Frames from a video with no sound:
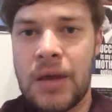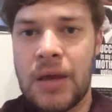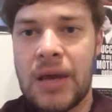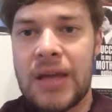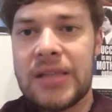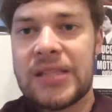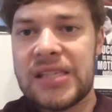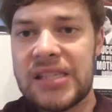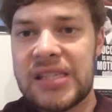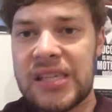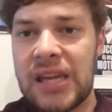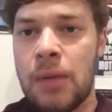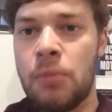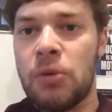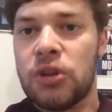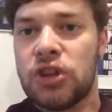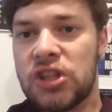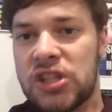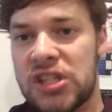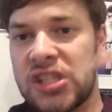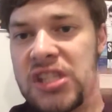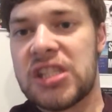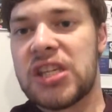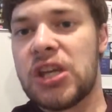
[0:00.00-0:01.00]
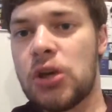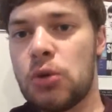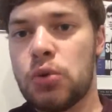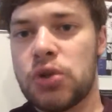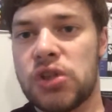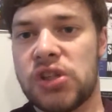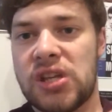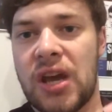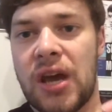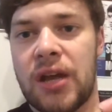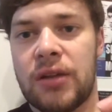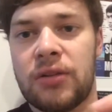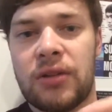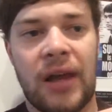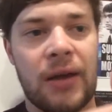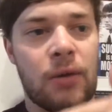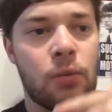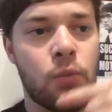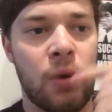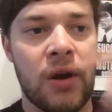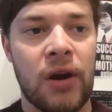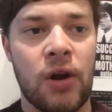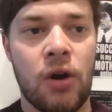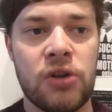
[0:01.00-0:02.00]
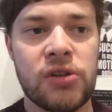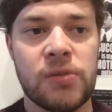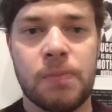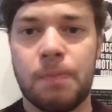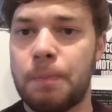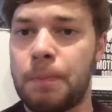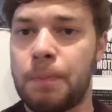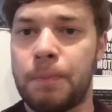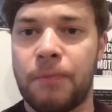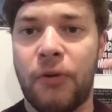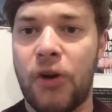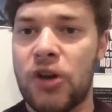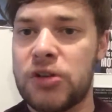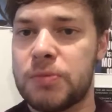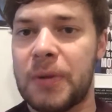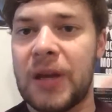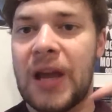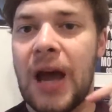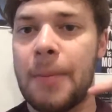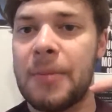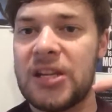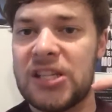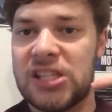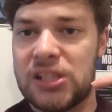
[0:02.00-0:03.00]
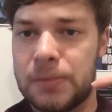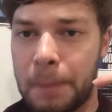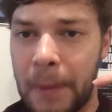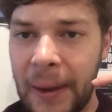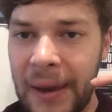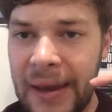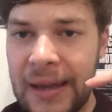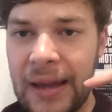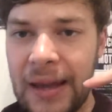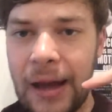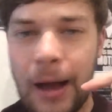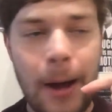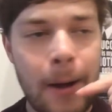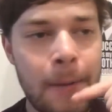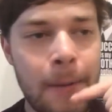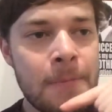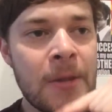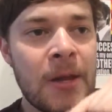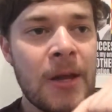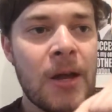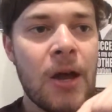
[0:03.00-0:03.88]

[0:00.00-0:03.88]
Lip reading: It's the same with the skill set. Like, when I was first becoming a speaker,